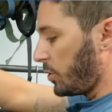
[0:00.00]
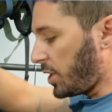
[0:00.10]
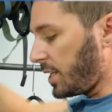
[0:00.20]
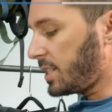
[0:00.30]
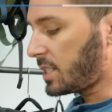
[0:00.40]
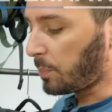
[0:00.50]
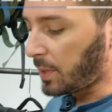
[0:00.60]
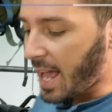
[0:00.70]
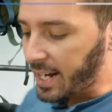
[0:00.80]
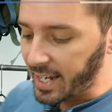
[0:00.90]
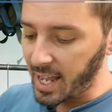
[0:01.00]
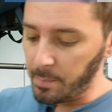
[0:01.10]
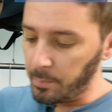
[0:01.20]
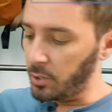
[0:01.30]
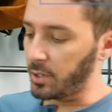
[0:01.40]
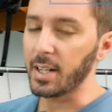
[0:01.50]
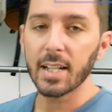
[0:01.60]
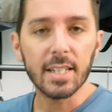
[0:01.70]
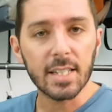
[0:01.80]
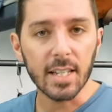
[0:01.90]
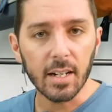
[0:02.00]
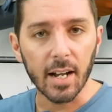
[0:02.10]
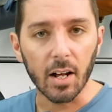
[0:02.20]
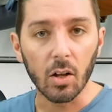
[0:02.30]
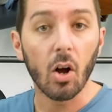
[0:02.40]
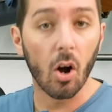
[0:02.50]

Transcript: which is the Black Ember Citadel